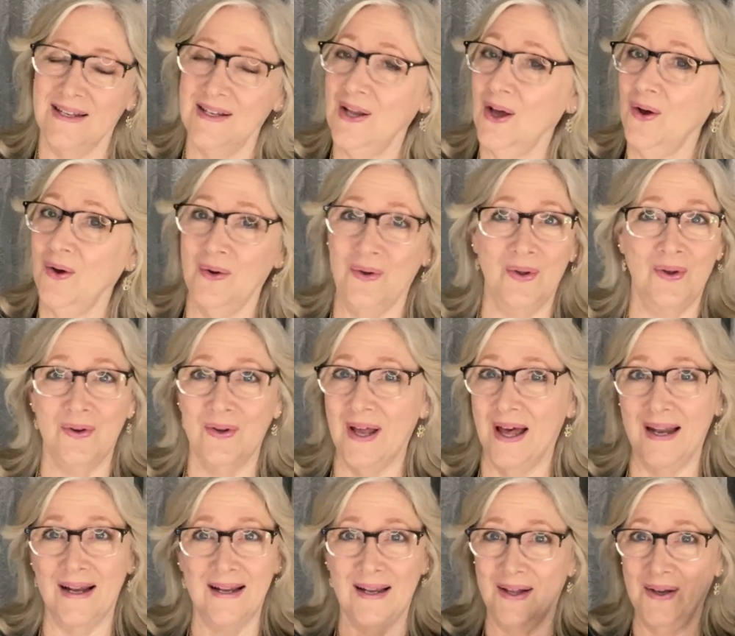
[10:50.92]
No, you're
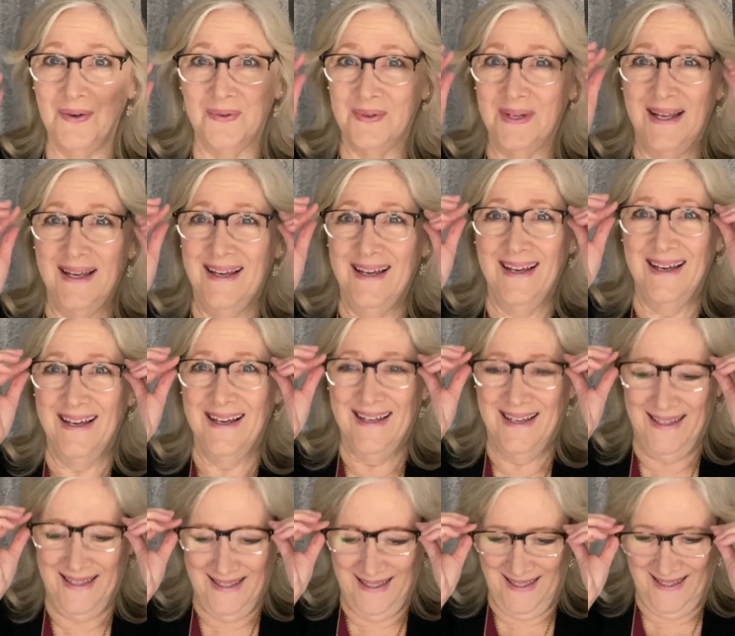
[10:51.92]
not alone.
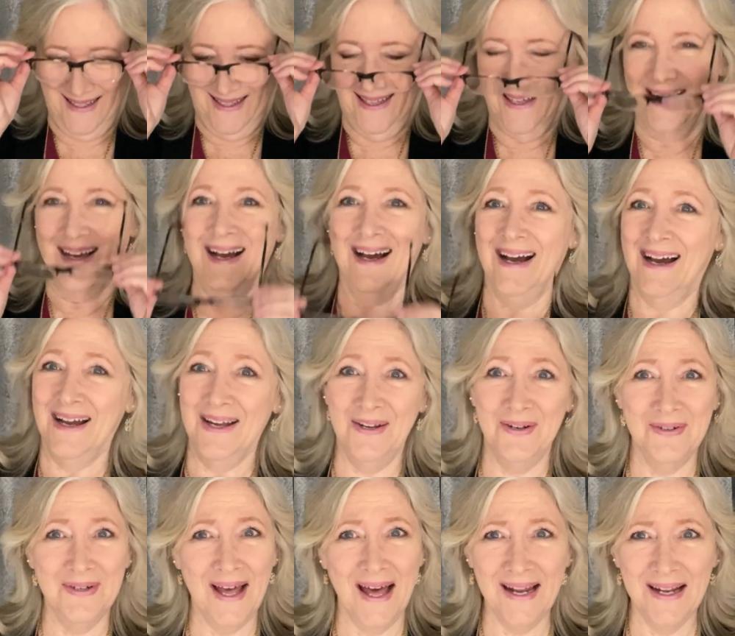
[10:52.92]

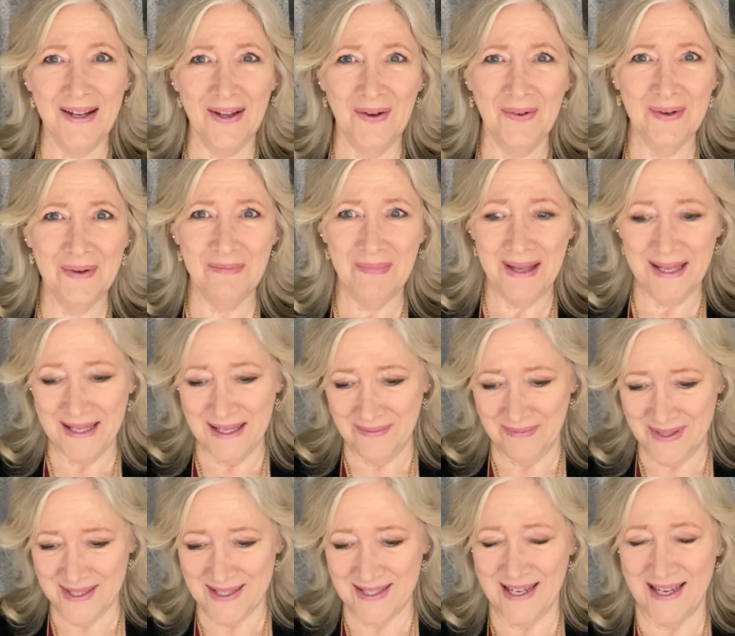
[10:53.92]
You're not alone in making
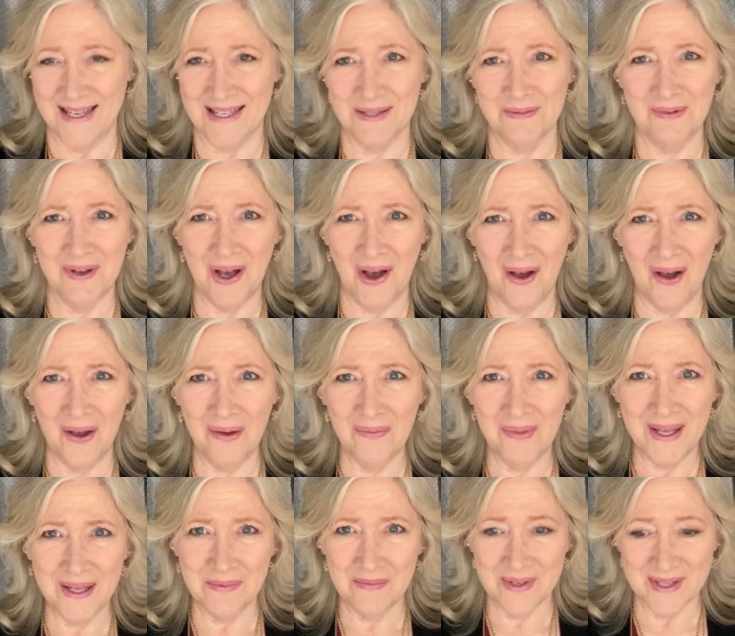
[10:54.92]
mistakes. We all
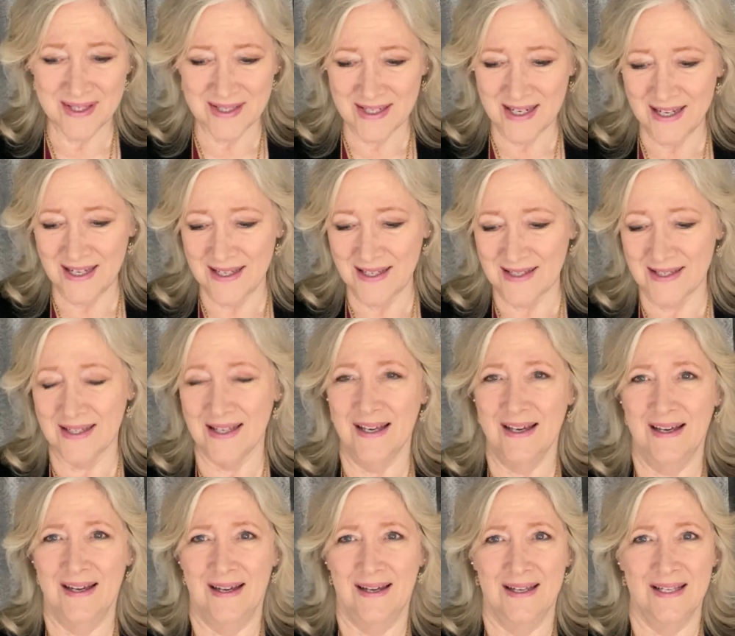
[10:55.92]
make mistakes,
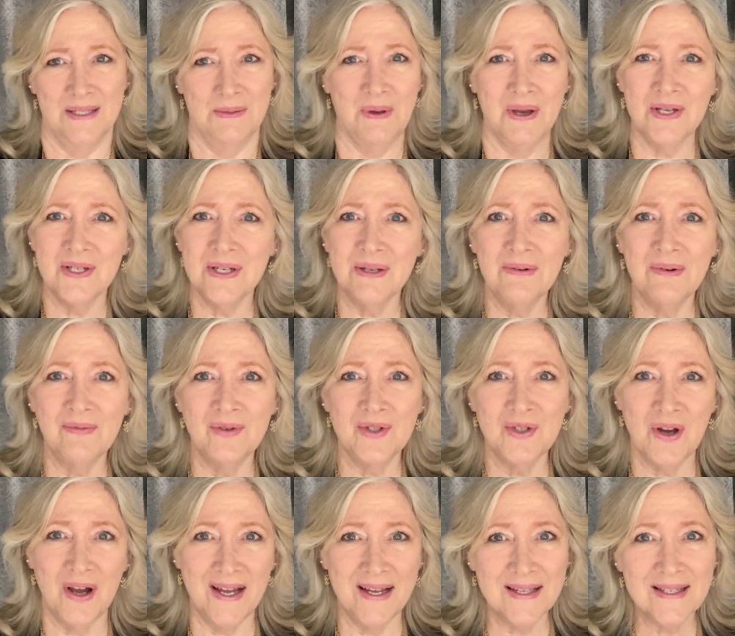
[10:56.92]
especially when we're
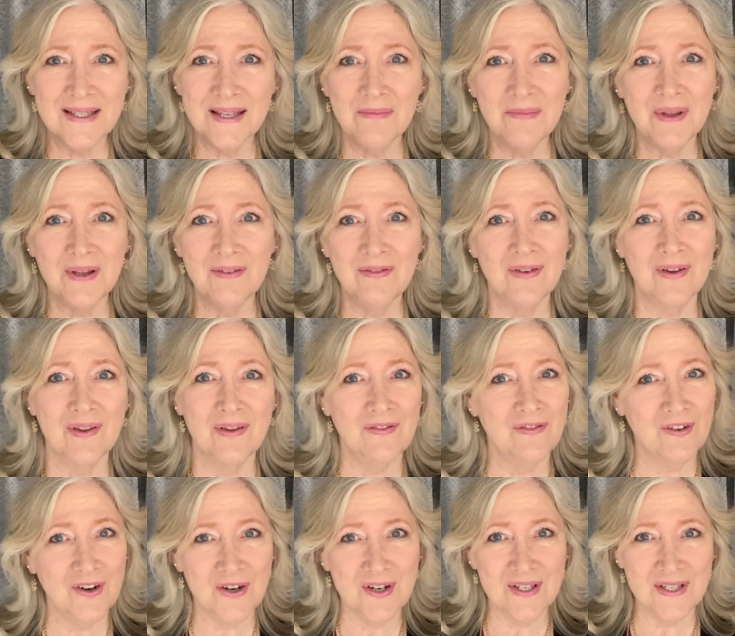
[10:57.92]
trying something for the
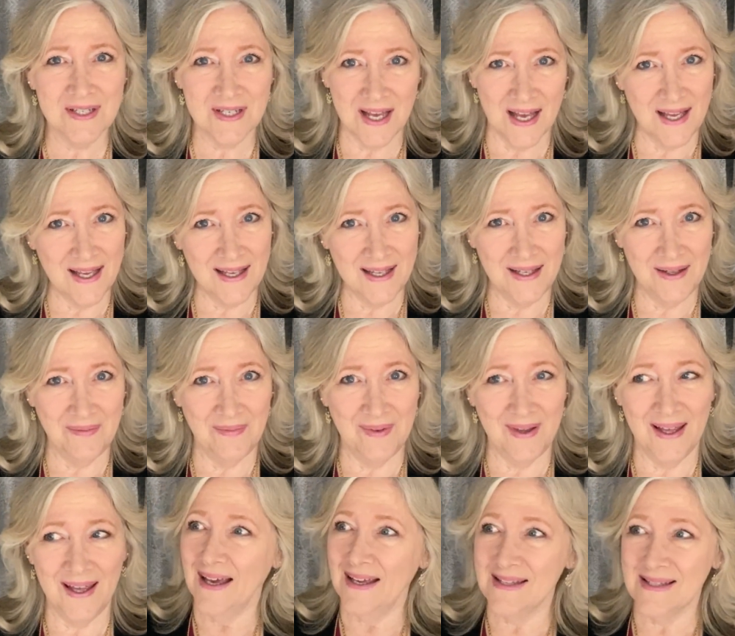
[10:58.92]
first time,
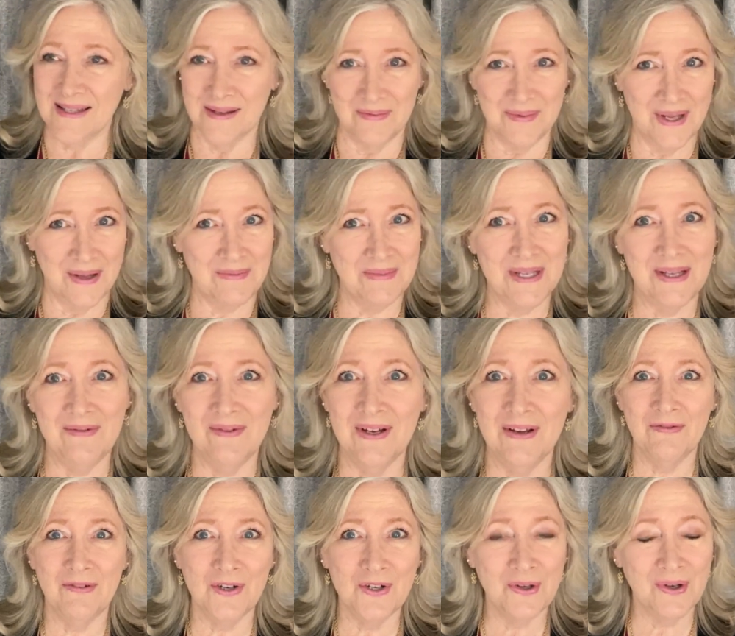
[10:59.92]
sometimes even
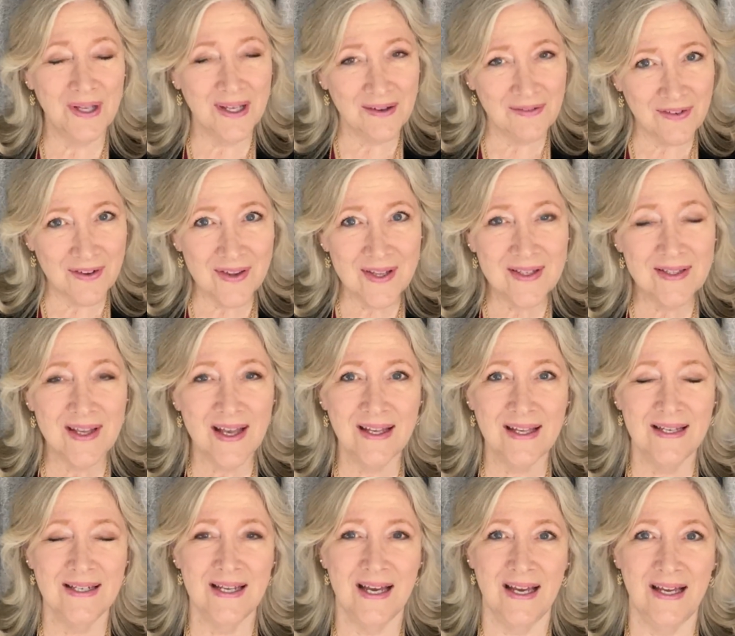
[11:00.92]
we're doing it for the
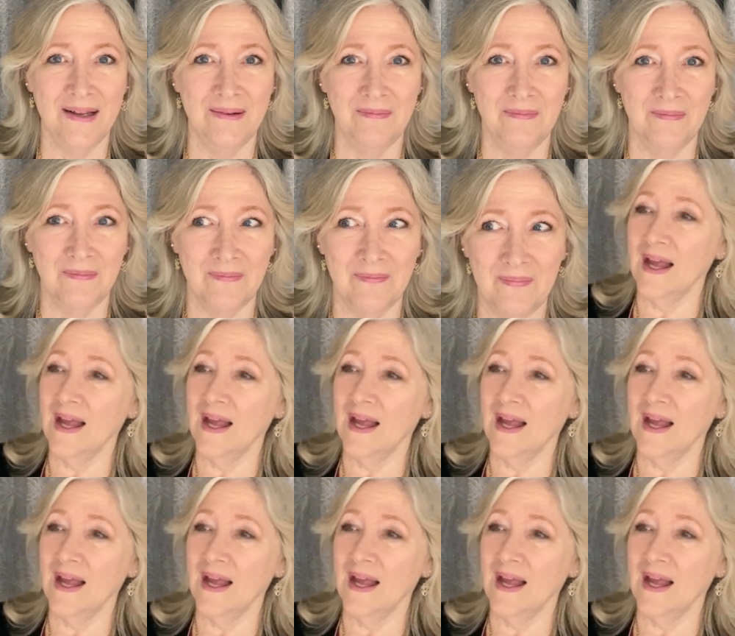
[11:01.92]
second time.